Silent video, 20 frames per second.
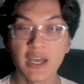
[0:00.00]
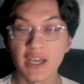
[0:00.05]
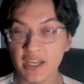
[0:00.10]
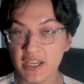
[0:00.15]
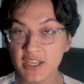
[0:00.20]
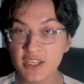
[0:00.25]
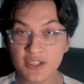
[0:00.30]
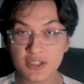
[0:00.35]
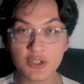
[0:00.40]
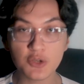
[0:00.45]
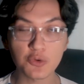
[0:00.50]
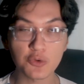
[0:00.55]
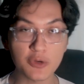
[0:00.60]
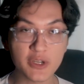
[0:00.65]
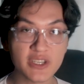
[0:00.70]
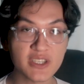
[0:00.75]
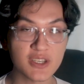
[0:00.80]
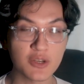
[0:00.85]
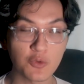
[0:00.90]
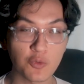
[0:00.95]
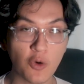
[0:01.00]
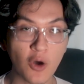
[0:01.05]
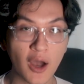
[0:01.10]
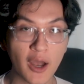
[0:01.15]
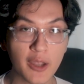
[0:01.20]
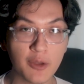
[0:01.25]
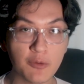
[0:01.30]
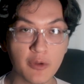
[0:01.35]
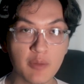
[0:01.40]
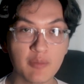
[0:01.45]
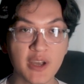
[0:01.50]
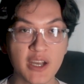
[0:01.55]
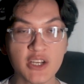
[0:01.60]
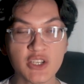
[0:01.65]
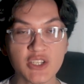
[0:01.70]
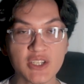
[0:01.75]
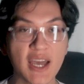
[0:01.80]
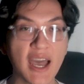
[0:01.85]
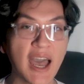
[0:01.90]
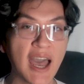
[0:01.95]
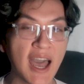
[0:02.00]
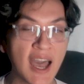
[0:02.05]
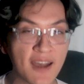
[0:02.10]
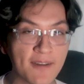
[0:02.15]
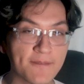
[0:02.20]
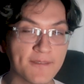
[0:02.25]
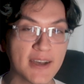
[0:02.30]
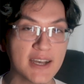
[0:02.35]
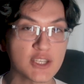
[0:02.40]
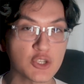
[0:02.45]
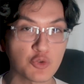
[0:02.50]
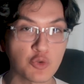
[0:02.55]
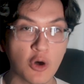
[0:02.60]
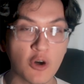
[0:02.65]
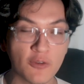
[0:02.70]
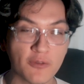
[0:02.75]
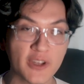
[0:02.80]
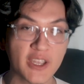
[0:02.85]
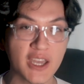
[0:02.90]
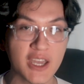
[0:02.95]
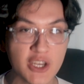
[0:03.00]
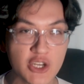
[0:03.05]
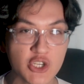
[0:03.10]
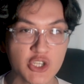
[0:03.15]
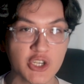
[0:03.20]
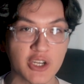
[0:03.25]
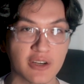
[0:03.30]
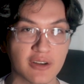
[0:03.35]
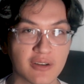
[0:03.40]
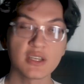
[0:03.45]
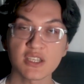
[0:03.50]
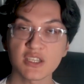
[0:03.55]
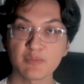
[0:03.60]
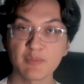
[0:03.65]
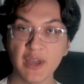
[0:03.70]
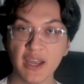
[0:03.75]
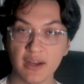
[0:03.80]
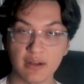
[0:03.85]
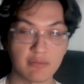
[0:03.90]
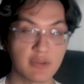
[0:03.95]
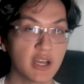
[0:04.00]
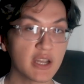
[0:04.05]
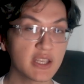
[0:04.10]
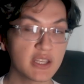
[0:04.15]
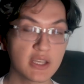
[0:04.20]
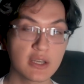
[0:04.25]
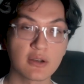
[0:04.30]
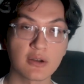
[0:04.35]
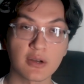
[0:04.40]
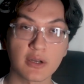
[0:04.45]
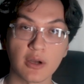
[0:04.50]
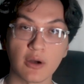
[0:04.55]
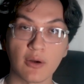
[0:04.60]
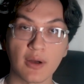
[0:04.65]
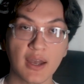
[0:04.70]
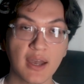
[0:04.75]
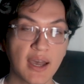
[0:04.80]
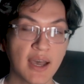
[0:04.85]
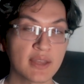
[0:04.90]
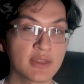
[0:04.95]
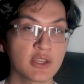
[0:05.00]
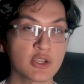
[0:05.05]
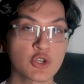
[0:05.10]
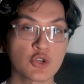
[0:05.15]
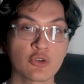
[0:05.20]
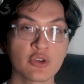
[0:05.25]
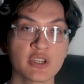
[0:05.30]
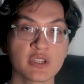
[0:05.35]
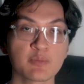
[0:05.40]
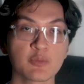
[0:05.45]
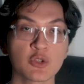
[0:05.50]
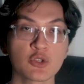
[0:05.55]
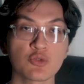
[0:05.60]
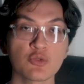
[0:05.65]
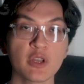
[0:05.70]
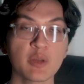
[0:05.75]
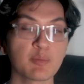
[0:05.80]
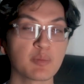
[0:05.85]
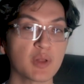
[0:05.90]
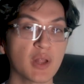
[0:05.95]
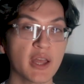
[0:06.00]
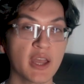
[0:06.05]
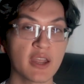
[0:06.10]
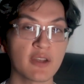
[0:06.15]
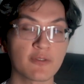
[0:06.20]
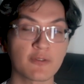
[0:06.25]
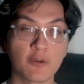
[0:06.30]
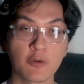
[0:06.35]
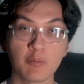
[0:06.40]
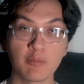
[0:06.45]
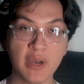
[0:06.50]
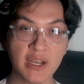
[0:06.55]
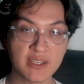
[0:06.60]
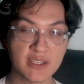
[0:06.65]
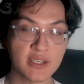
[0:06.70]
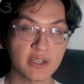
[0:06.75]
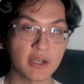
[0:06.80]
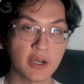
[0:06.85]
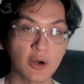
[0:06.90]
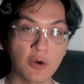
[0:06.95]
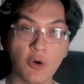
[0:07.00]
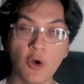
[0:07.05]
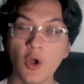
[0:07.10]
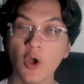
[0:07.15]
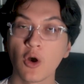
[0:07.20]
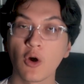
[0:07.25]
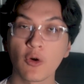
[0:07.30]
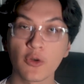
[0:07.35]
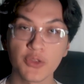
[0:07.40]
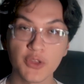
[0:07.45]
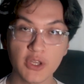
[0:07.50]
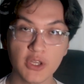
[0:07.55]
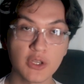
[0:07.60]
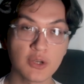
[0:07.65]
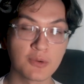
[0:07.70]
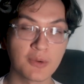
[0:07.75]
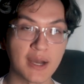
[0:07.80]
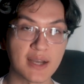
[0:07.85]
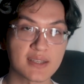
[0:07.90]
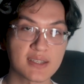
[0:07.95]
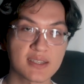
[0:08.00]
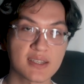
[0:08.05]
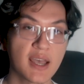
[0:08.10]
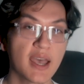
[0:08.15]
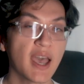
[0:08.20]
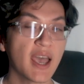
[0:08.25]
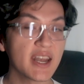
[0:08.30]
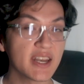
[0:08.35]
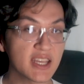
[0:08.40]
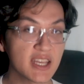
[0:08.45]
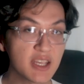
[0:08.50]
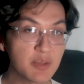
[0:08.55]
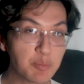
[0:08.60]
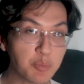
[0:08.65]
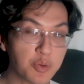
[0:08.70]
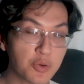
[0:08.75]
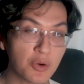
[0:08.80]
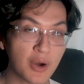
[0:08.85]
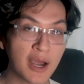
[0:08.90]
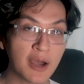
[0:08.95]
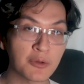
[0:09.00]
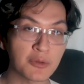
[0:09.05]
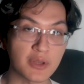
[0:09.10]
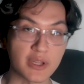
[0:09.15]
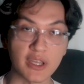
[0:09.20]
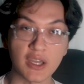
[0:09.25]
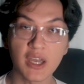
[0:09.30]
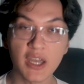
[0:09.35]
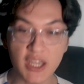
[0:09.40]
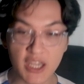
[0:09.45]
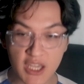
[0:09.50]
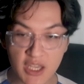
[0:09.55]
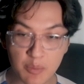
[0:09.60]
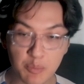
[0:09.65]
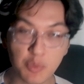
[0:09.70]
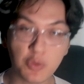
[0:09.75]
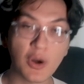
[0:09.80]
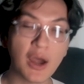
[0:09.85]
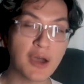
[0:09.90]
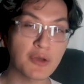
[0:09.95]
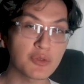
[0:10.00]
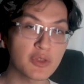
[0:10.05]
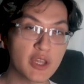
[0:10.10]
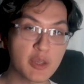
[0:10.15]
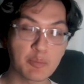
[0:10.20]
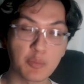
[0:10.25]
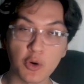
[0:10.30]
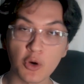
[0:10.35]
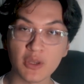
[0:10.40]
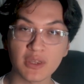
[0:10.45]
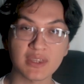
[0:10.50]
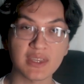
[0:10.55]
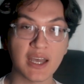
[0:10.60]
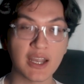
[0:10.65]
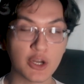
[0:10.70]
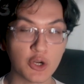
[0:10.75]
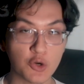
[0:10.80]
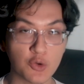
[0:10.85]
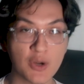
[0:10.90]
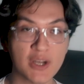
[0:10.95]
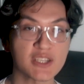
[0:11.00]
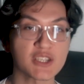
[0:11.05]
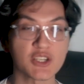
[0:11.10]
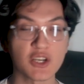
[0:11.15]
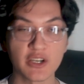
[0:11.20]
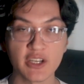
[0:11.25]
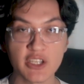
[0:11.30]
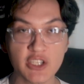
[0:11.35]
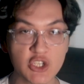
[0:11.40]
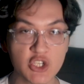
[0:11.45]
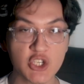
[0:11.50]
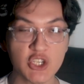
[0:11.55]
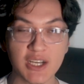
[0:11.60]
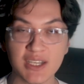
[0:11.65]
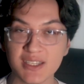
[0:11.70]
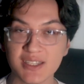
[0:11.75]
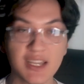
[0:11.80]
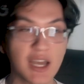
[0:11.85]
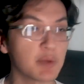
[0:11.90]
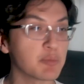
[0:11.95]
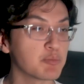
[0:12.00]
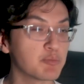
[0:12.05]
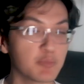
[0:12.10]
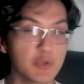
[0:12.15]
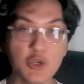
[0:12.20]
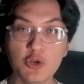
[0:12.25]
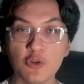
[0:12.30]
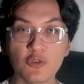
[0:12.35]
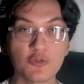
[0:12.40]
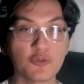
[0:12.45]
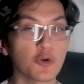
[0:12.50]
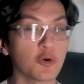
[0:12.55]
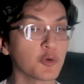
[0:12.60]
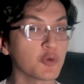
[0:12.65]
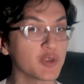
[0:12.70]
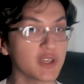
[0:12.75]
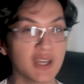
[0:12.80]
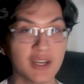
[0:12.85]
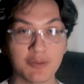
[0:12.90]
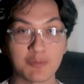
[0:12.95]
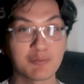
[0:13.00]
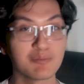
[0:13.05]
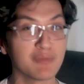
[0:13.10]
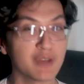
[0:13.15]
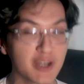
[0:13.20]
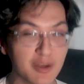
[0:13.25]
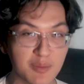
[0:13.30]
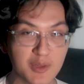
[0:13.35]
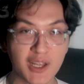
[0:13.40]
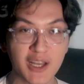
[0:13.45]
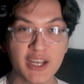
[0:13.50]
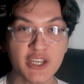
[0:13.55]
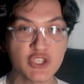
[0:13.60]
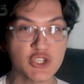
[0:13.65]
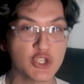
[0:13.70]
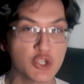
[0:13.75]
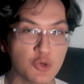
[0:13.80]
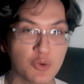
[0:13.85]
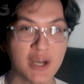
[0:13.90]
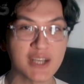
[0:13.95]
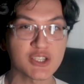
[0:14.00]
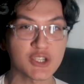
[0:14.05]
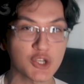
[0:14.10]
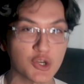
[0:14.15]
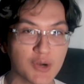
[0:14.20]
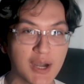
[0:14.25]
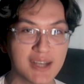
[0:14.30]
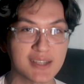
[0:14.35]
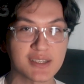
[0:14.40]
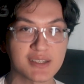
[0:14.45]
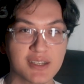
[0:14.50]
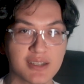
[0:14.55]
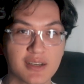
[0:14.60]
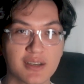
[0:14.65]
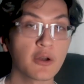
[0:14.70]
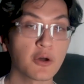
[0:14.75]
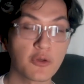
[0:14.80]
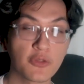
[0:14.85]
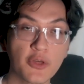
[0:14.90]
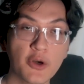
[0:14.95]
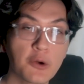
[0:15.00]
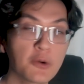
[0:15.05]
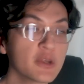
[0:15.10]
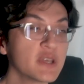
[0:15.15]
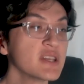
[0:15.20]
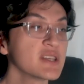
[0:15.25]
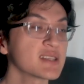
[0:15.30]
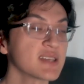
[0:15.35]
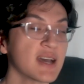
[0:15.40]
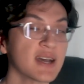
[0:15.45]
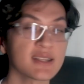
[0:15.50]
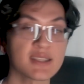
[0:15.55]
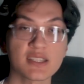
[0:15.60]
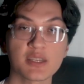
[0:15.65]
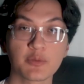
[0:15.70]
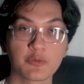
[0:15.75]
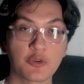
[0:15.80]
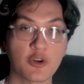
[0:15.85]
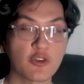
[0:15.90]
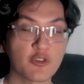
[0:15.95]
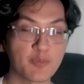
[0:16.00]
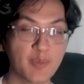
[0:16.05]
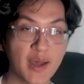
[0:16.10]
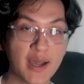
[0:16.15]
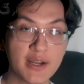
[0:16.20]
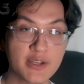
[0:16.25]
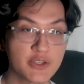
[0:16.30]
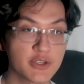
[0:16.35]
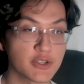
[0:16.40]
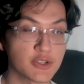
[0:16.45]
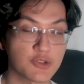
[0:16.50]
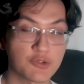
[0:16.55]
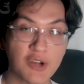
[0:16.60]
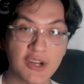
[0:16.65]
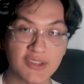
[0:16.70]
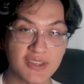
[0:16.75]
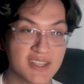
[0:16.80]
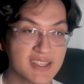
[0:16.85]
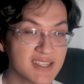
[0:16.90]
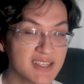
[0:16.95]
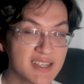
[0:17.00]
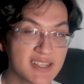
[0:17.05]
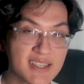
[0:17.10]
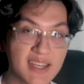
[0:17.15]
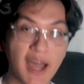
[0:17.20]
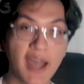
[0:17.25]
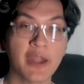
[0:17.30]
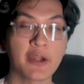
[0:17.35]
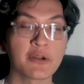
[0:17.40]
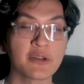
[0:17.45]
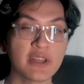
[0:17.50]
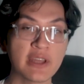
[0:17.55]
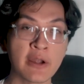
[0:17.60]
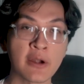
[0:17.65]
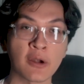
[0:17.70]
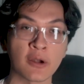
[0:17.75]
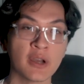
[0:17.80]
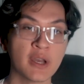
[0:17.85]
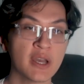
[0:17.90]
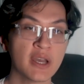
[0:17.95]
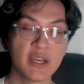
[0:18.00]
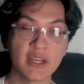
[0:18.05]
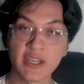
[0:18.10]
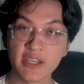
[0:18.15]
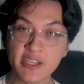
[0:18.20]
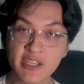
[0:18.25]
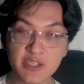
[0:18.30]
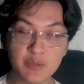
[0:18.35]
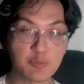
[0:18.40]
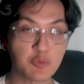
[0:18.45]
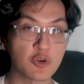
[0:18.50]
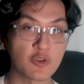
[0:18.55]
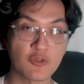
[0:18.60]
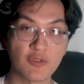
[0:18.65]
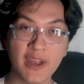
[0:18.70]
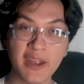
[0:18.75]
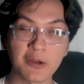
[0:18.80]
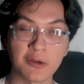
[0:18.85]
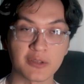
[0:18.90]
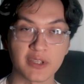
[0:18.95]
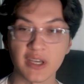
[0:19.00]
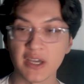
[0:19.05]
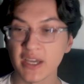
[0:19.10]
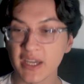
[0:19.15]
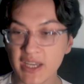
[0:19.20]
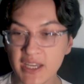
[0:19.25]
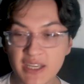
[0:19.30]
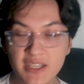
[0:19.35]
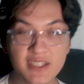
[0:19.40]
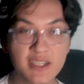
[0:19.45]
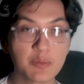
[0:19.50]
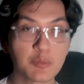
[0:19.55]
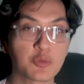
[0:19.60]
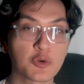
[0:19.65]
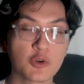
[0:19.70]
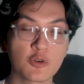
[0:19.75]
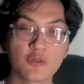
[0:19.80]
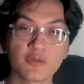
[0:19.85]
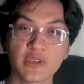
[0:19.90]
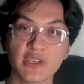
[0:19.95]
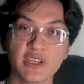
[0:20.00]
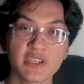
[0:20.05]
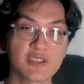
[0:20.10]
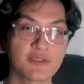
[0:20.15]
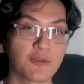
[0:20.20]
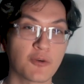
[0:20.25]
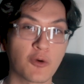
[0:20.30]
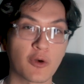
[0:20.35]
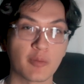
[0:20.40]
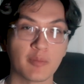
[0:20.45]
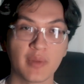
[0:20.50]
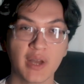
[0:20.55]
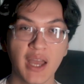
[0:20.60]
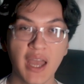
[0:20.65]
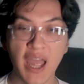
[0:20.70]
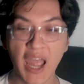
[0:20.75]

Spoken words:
He's the reason why we managed to half-ass qualification. This man, a year ago, had the choice between playing for Mexico or the US, and he proudly put that crest on his chest, that beautiful yet minimalized US crest. And although he's had some rough patches throughout this entire year, he's prevailed, he's improved his form.